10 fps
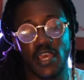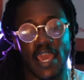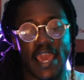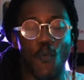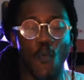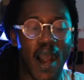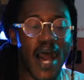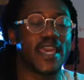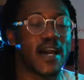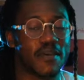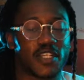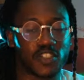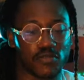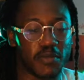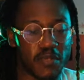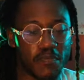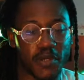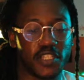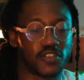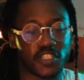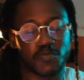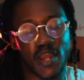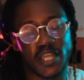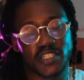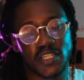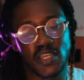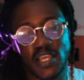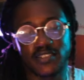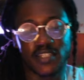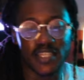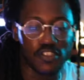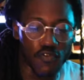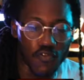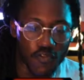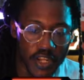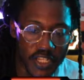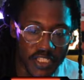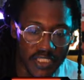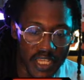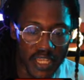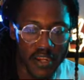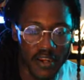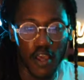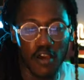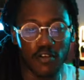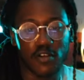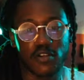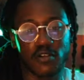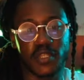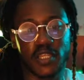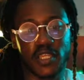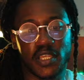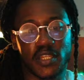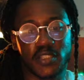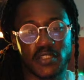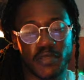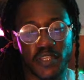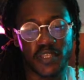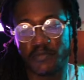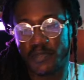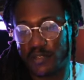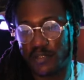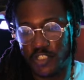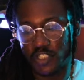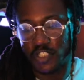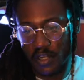and why I'm extremely bullish on this project. It's looking to reset here. Hold on, hold on. We didn't get into the BVM um, chart